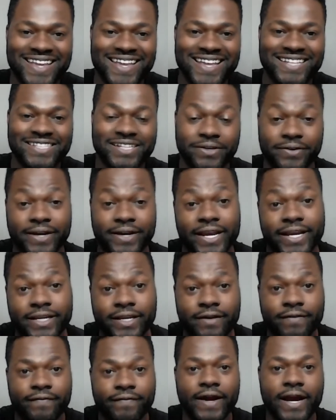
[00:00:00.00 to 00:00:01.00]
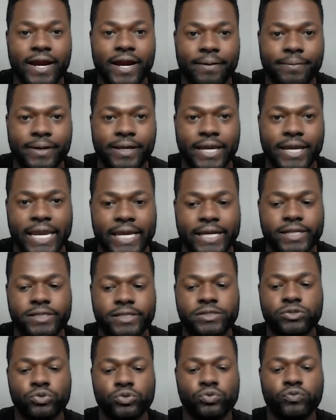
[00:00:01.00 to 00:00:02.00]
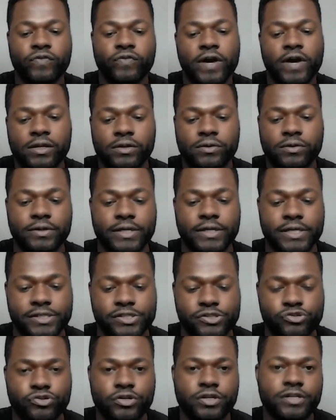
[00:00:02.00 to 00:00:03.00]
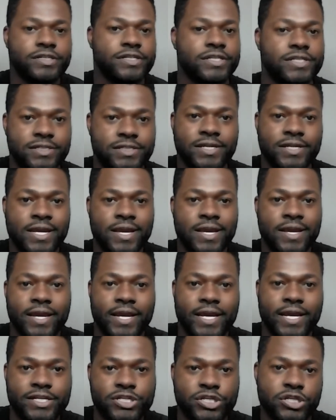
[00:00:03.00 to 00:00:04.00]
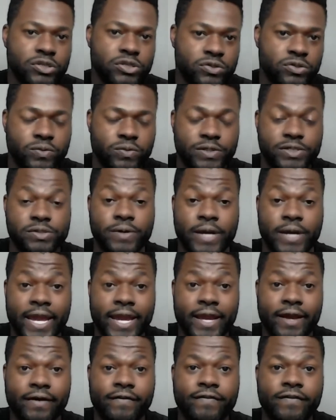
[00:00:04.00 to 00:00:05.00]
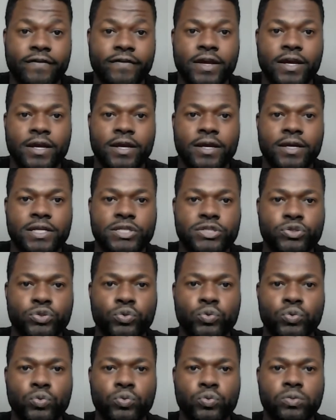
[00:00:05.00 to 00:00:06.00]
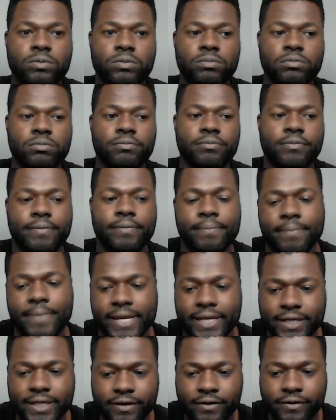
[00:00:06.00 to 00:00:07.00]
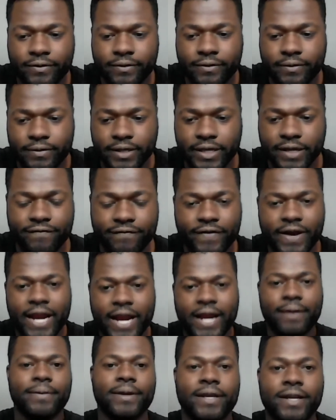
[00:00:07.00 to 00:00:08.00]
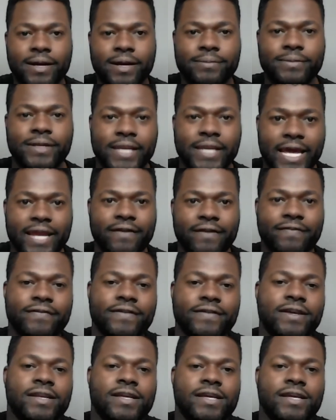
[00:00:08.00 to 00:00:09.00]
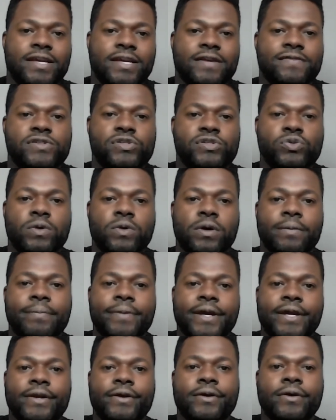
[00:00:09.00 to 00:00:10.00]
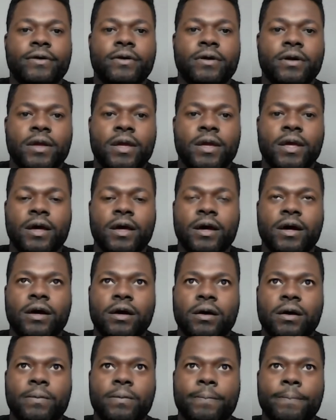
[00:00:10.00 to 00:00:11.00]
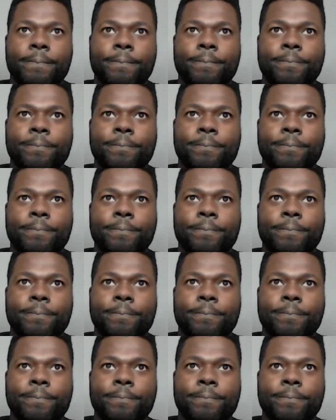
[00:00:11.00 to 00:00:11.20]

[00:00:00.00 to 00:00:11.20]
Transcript: to create the environment and to follow the instructions and to use what you have to make the, the environment come to life, and it gives you a better, um,